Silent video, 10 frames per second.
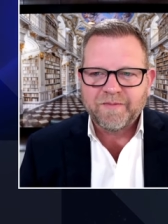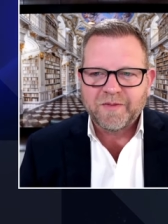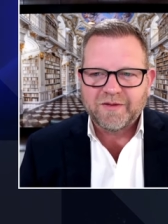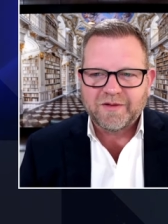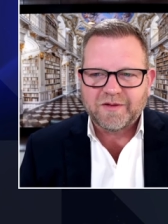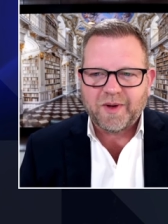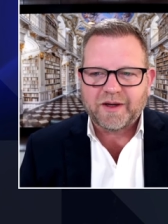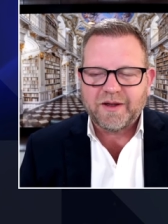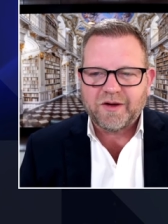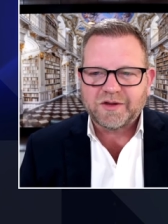it's a
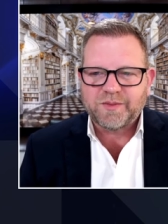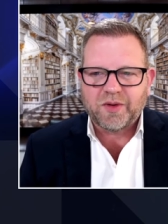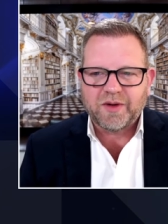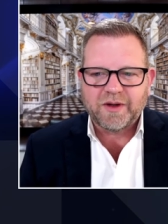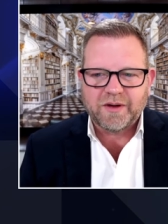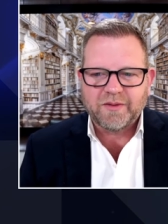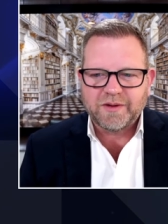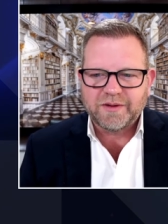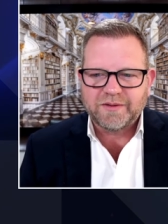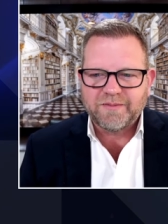spectator sport here. We
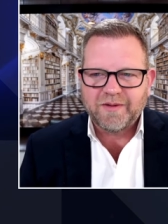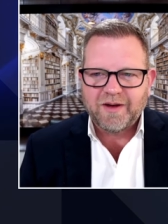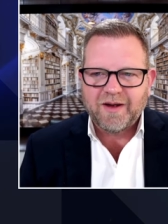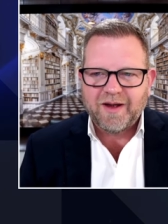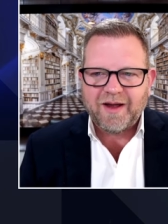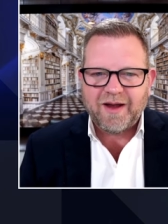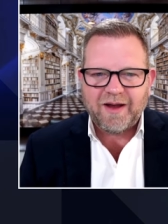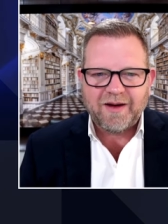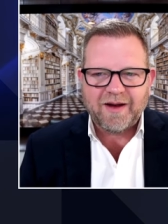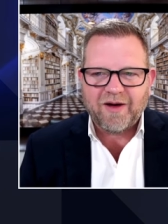just
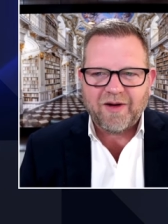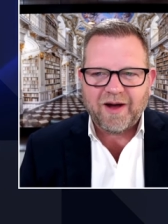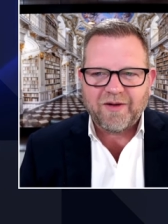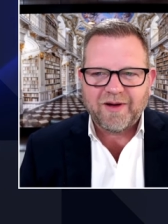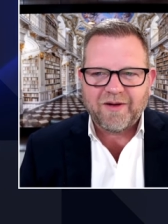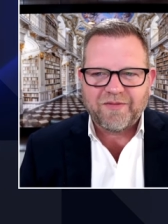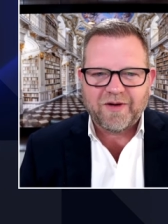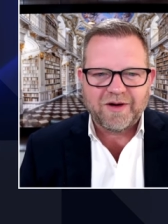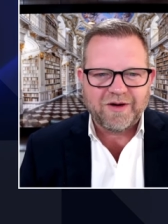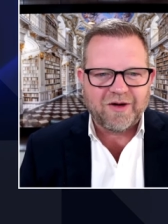Hey, how, how, how
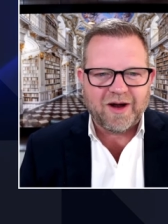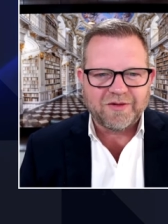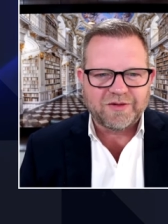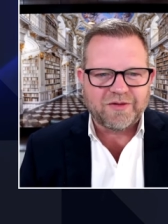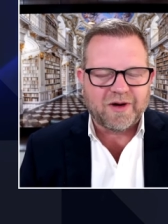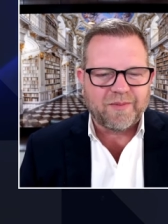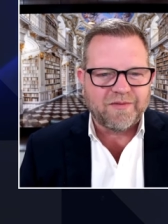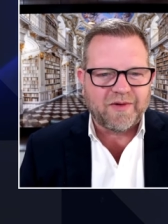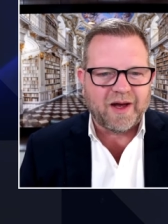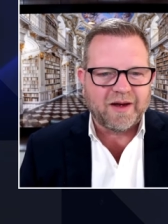far did your house drop
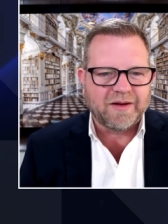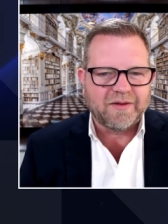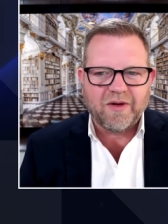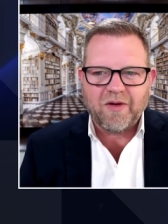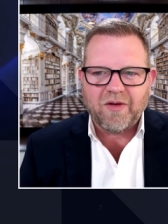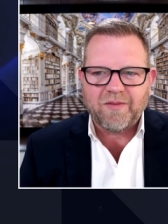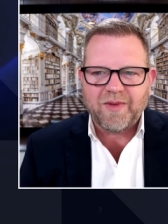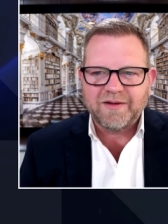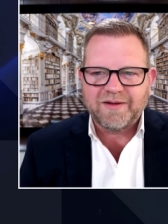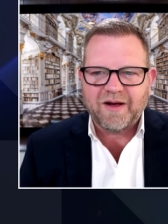in value? Oh,
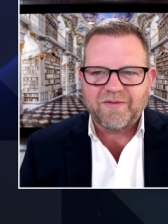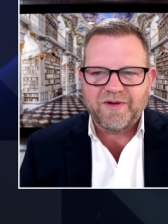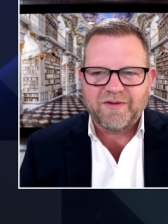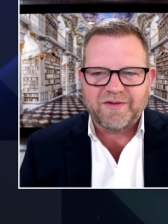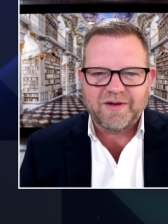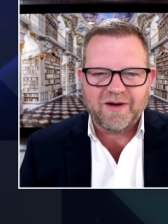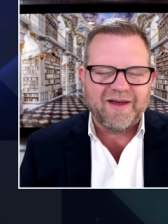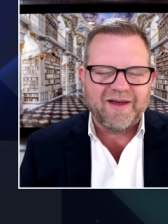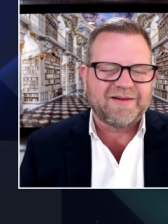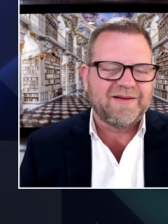mine's down 50. Oh,
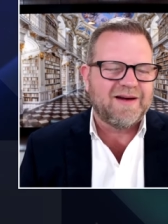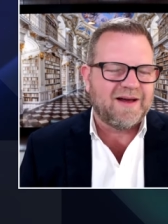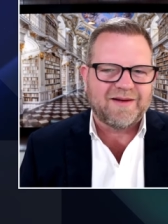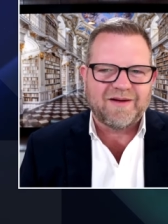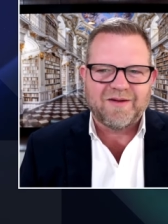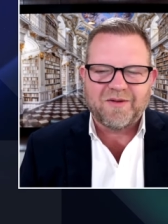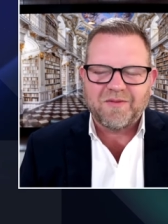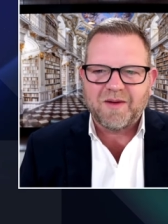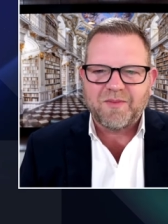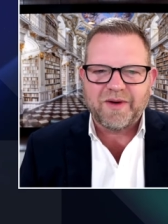that's nothing. Hold
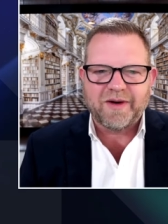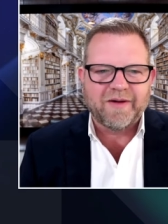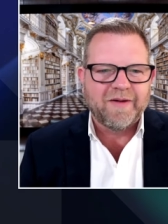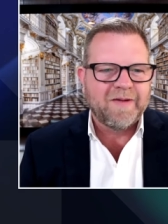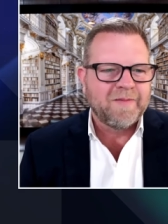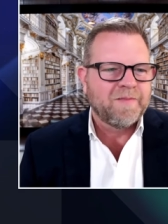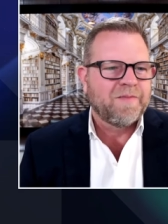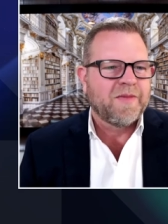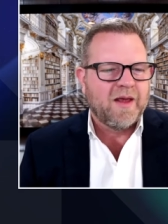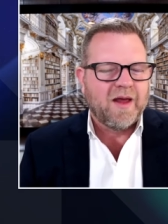my beer.
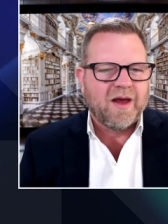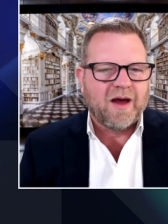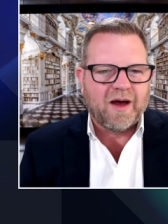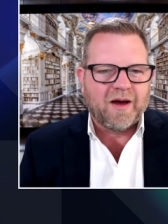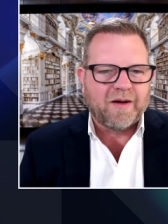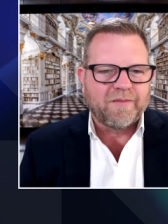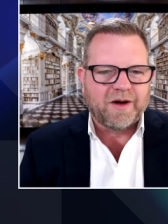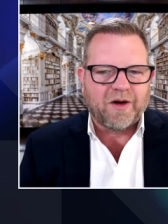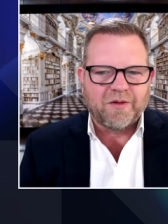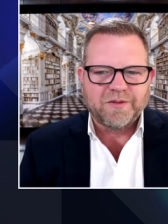Um, you
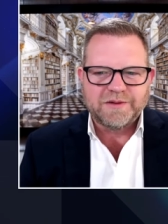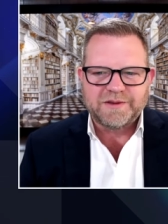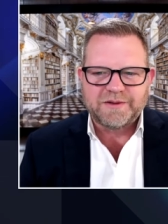know, was... so